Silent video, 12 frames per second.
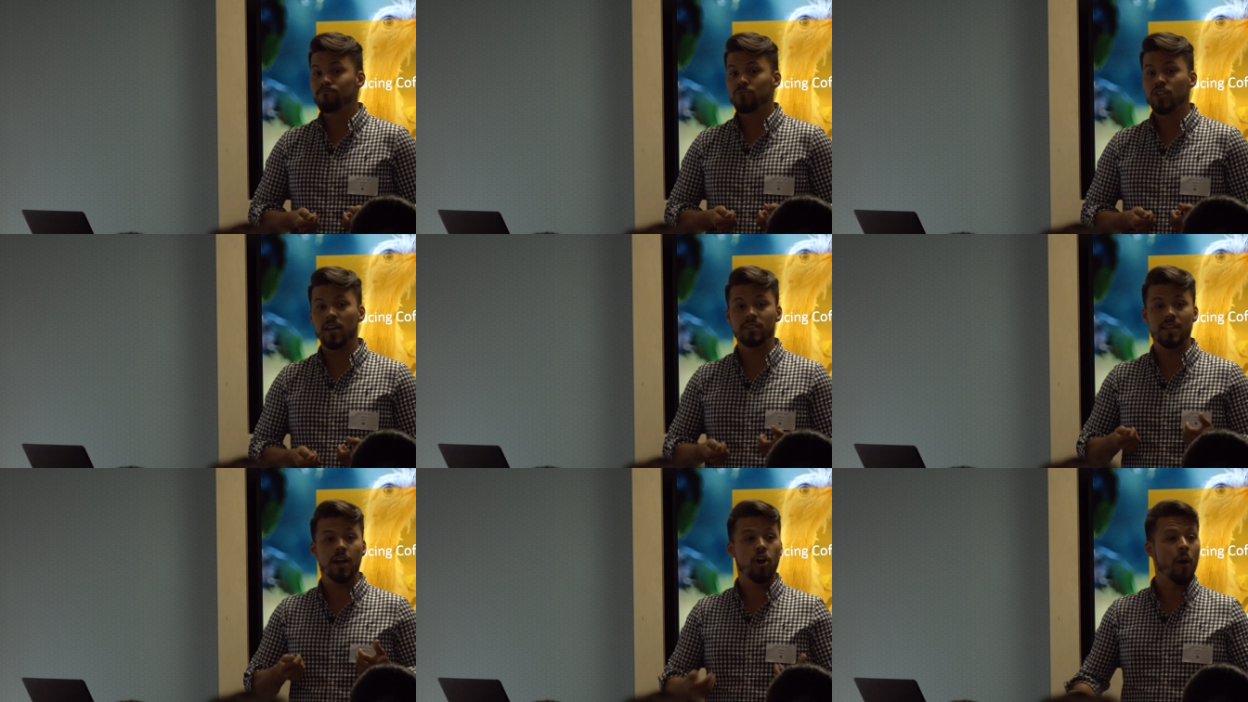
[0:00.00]

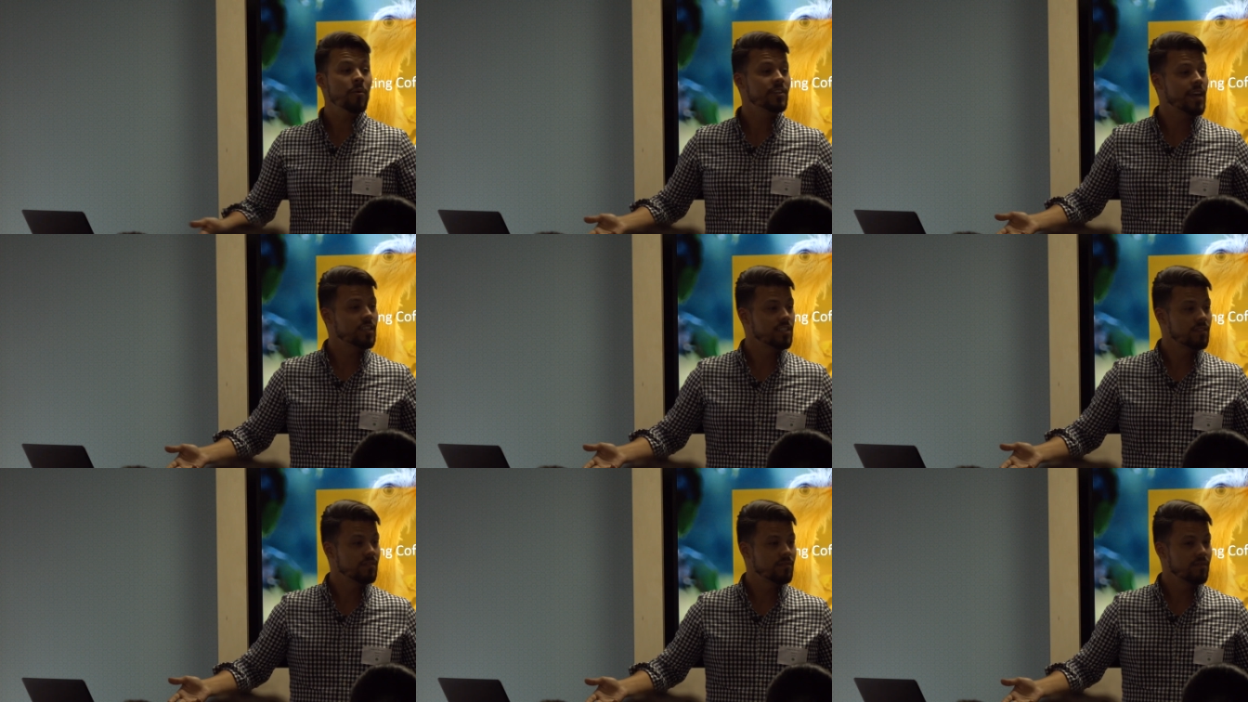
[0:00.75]
just accommodate.
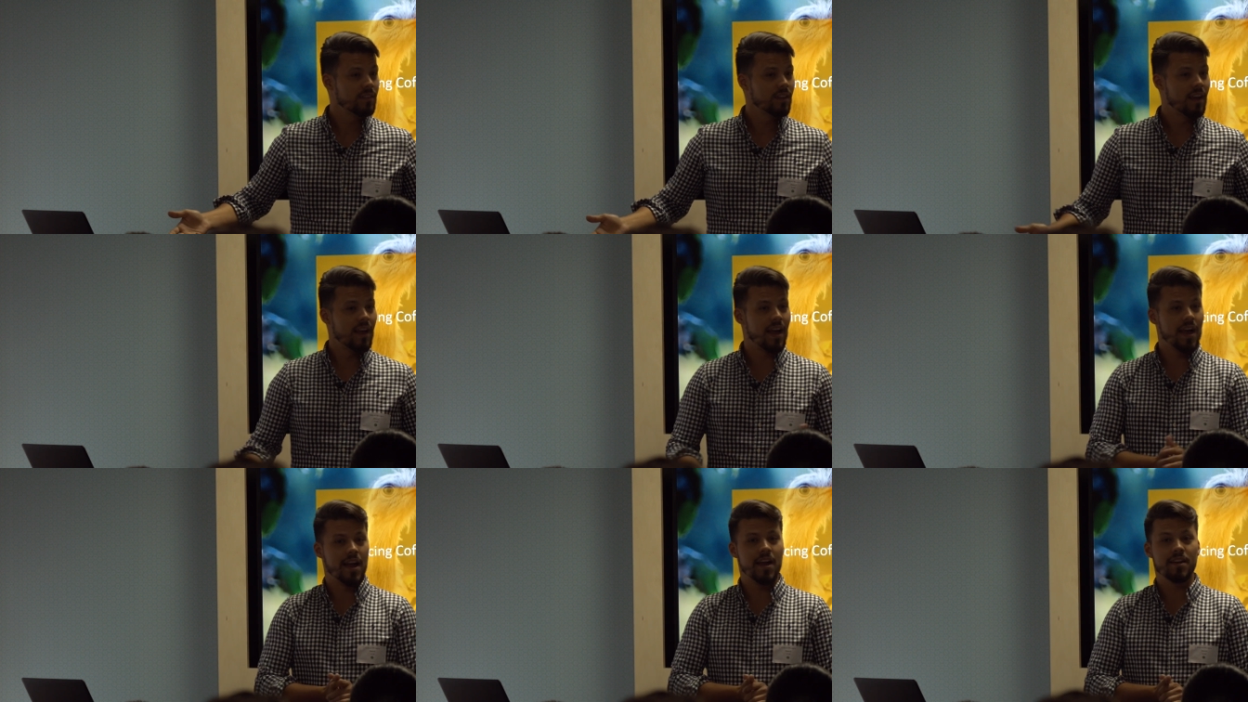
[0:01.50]

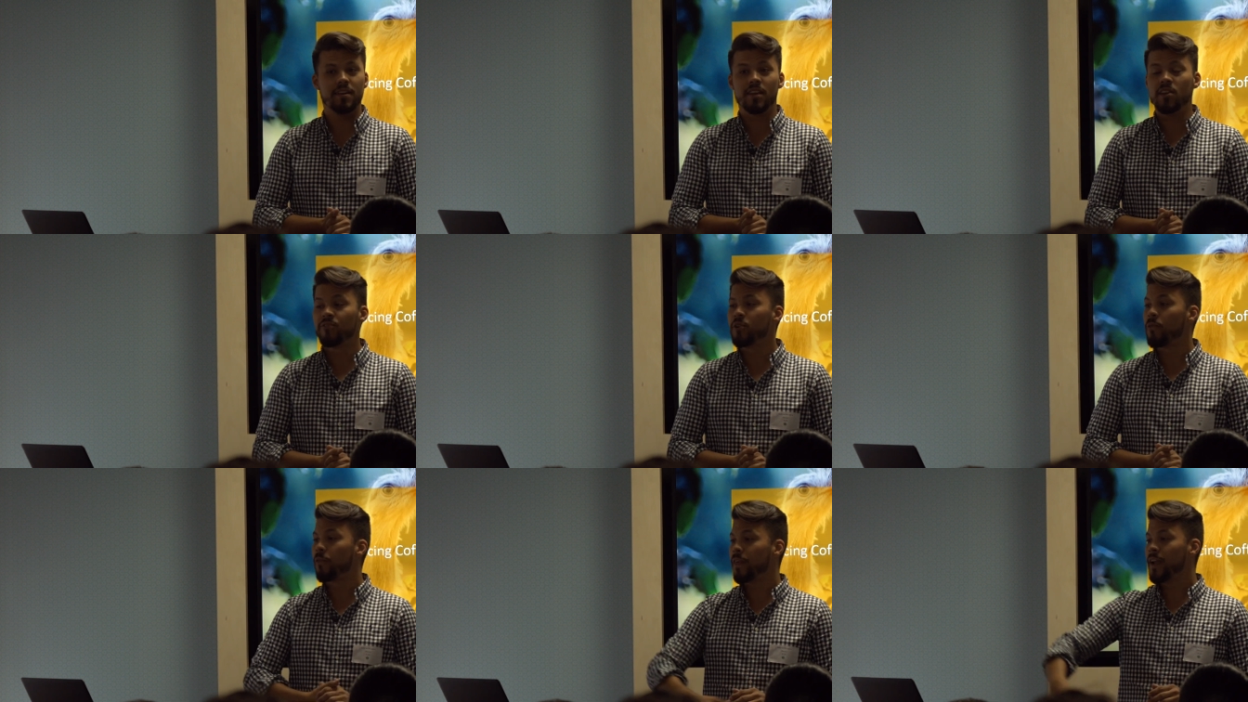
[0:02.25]
And if you
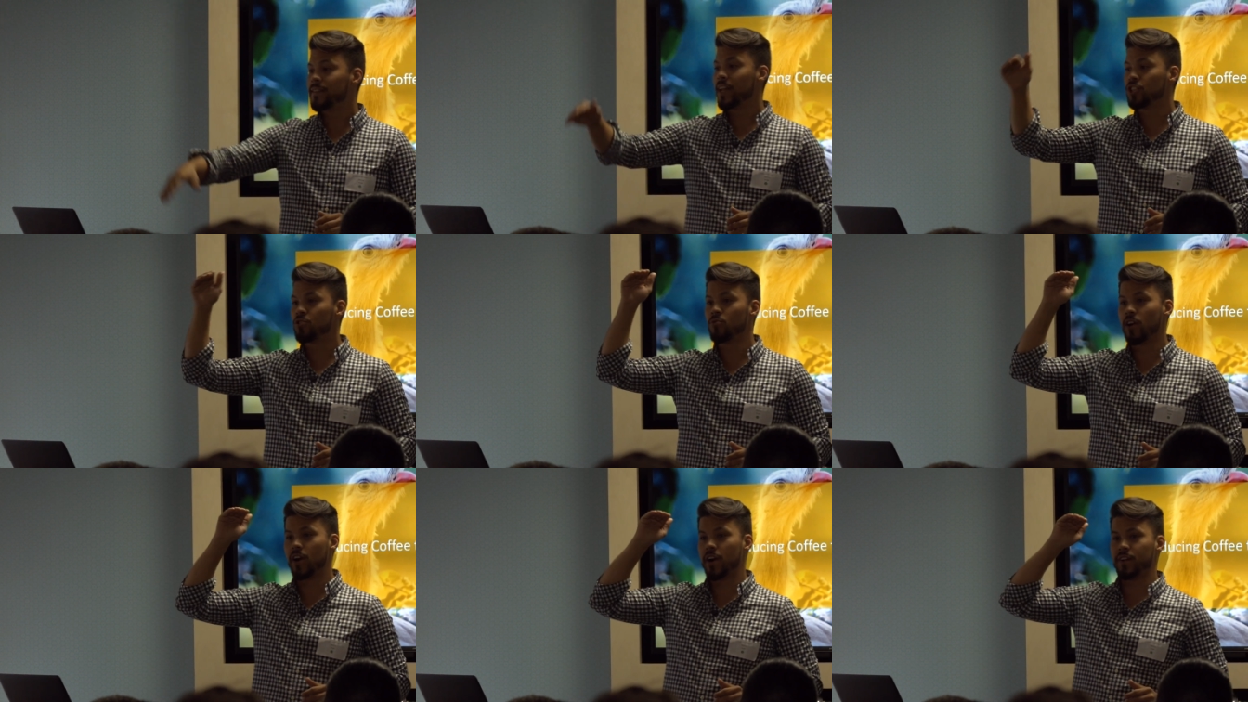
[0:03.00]
think that
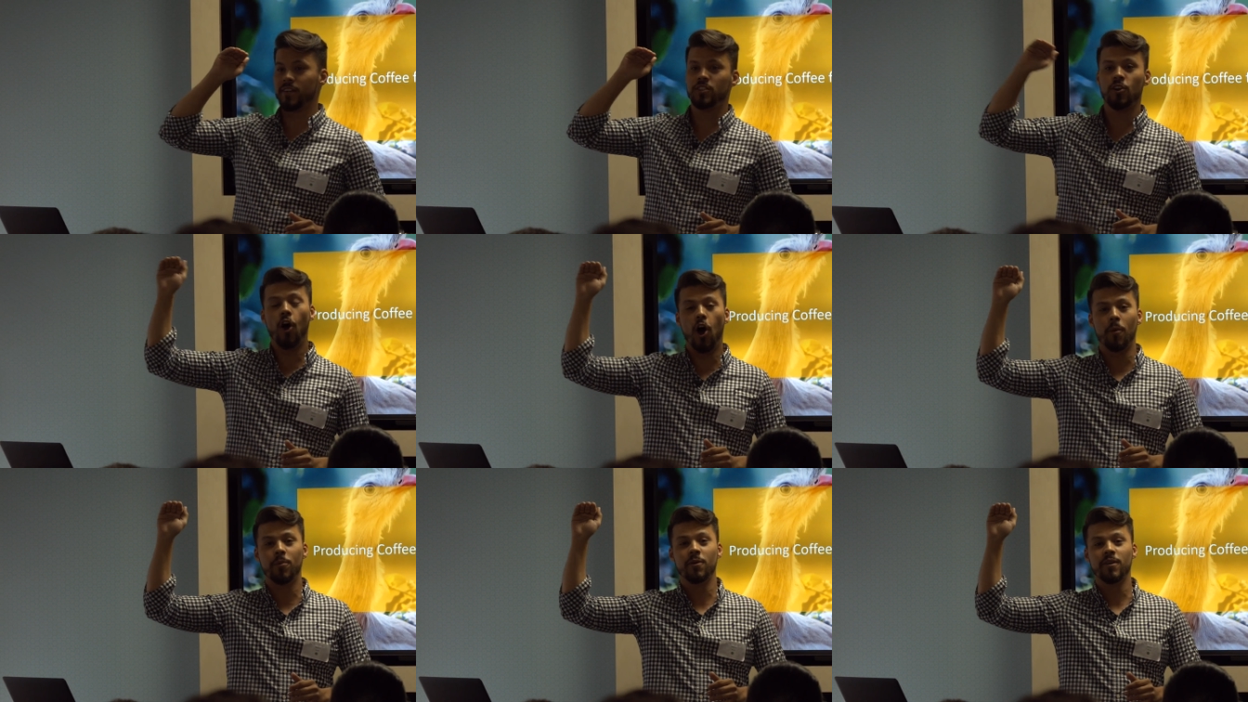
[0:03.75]
you are in the
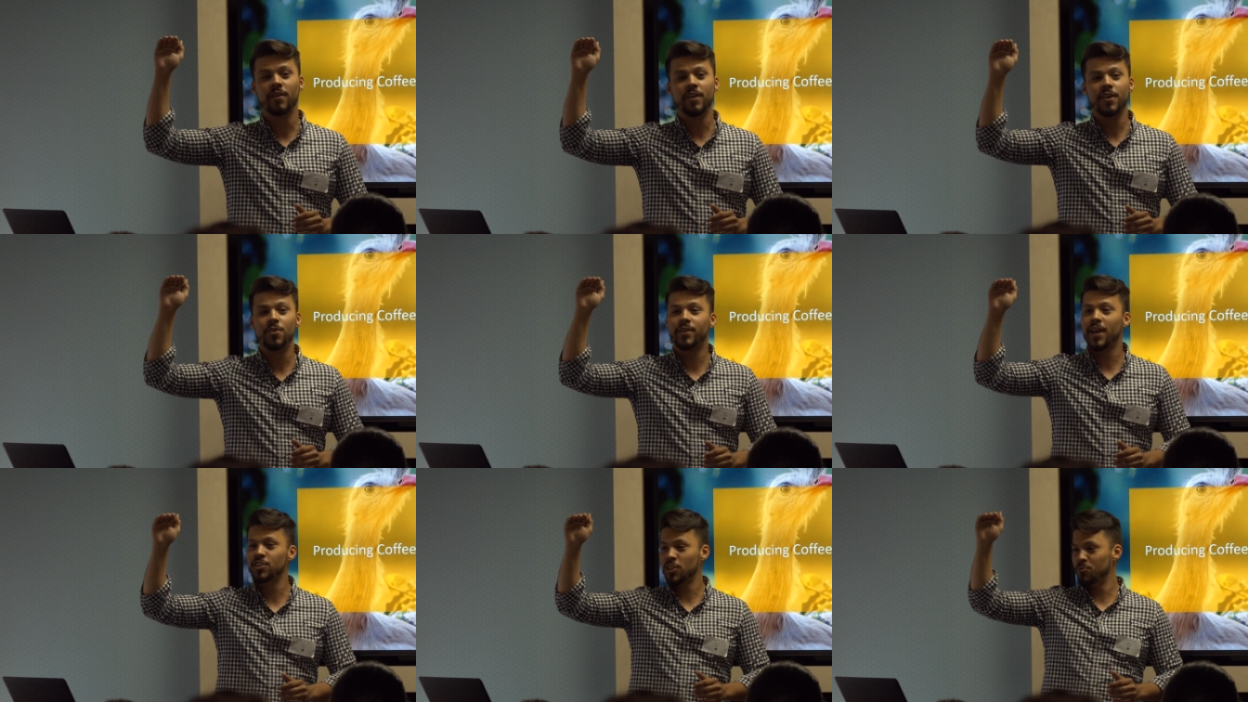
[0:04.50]
top, you
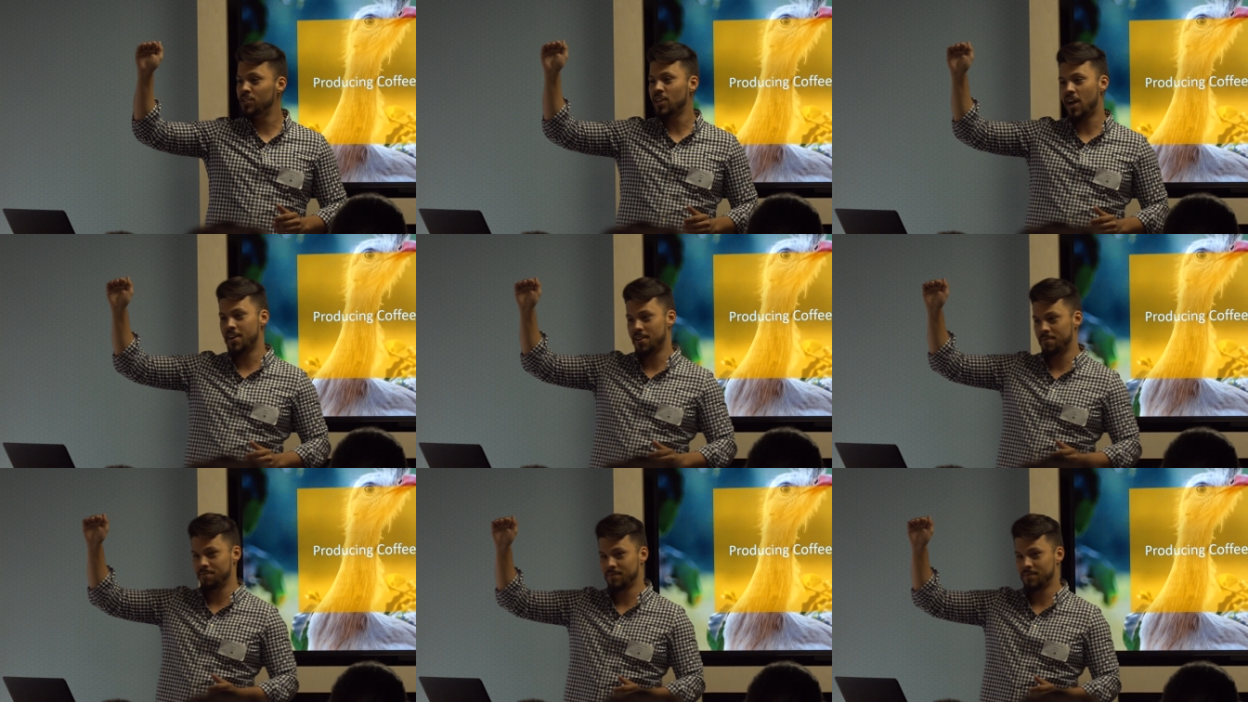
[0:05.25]
can just retire.